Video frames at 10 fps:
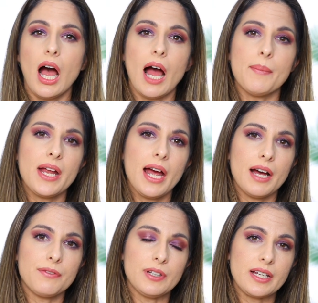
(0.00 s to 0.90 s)
I'm gonna
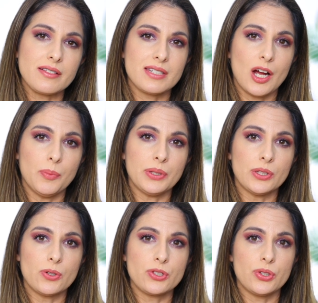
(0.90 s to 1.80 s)
have links down
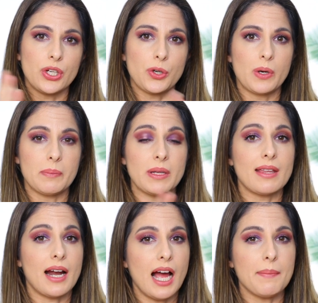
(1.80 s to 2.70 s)
below to the equipment
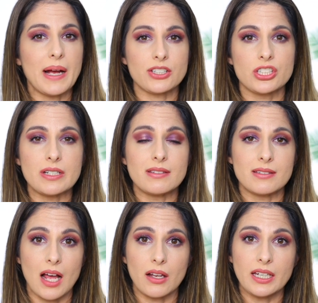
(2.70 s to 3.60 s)
that I'm actually
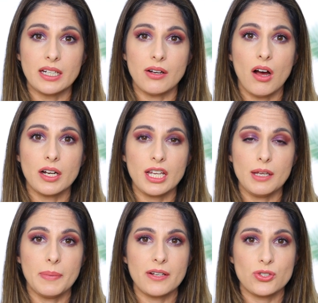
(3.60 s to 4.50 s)
selling on
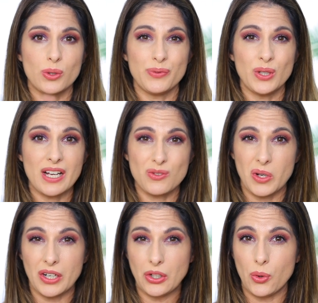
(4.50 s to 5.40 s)
eBay. So if you guys
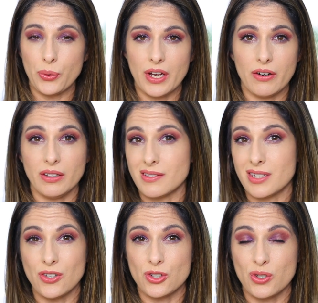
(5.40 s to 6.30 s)
wanna go there and let's
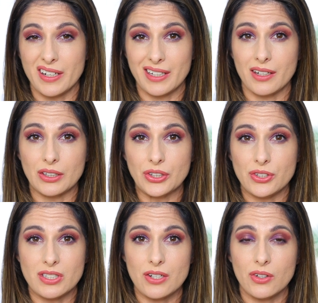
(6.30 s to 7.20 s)
say you're trying to get a
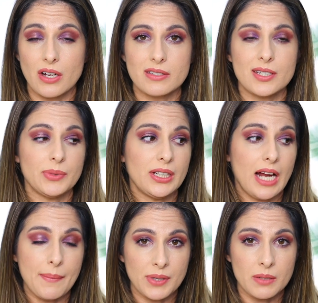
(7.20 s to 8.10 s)
good deal on something,
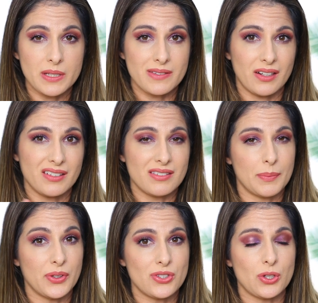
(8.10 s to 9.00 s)
I'm gonna be selling
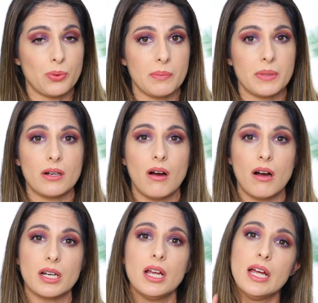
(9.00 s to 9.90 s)
some of this equipment
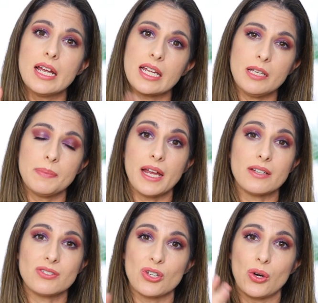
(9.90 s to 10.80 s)
on
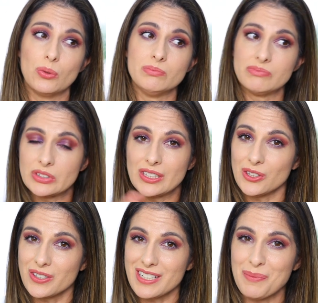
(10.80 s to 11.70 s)
eBay. So
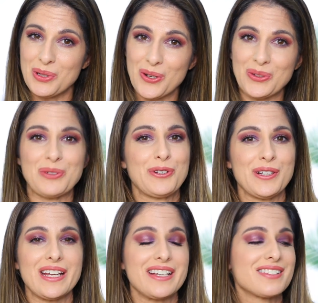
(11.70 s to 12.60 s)
look down below and look for the
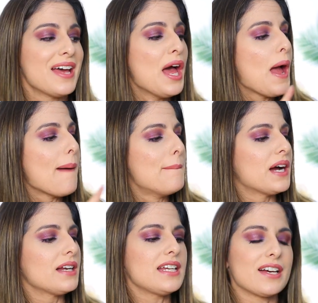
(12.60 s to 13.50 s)
links.
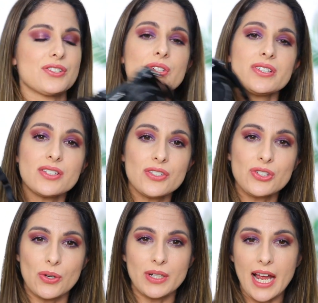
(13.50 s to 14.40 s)
But yeah, so this is a
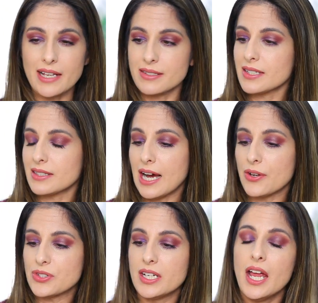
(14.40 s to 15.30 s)
Sony
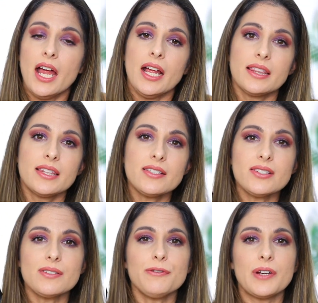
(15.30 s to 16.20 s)
a6000. This
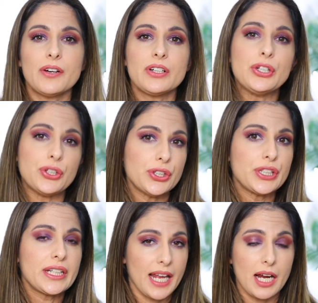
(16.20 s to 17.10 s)
is a very
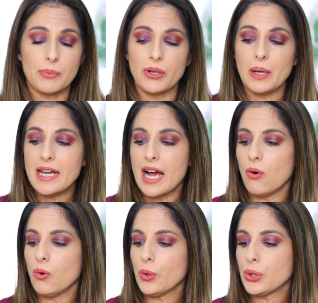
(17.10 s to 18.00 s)
good camera.
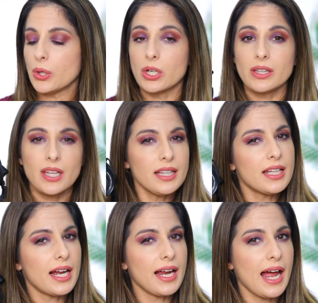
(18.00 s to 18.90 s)
Now, the thing
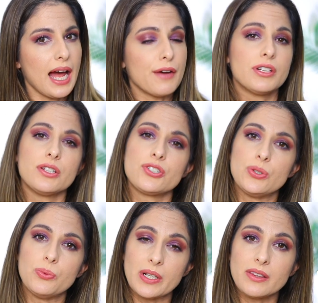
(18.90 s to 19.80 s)
that I have an
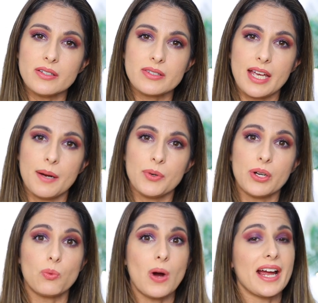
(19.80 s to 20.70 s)
issue with this camera
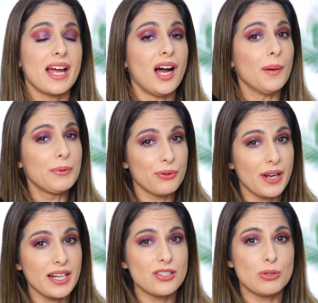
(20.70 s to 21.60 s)
and why I
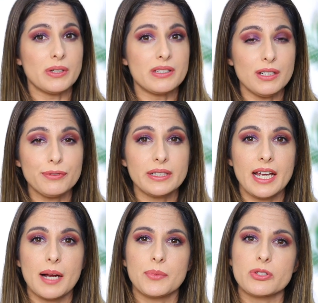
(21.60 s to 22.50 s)
upgraded to a different
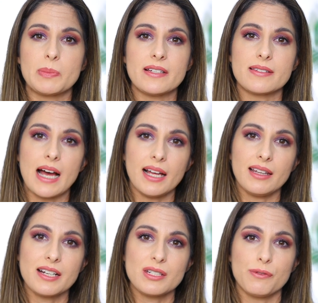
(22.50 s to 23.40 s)
camera is because I
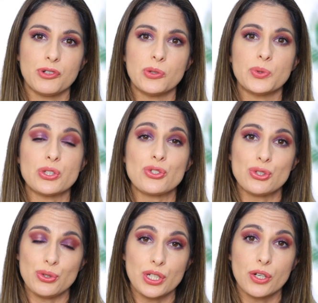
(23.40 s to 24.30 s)
like to film with
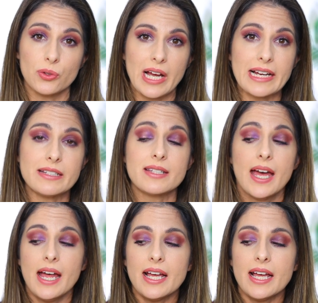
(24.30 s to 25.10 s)
studio lights.